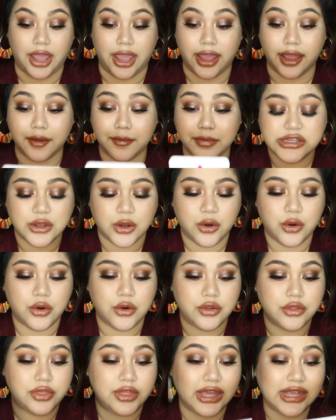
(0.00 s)
Okay,
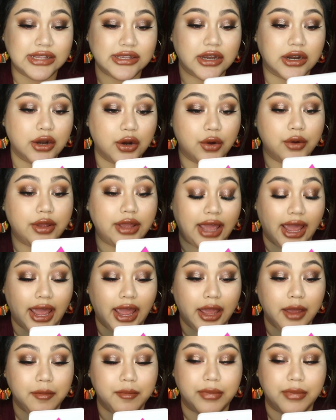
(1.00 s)
so these are okay,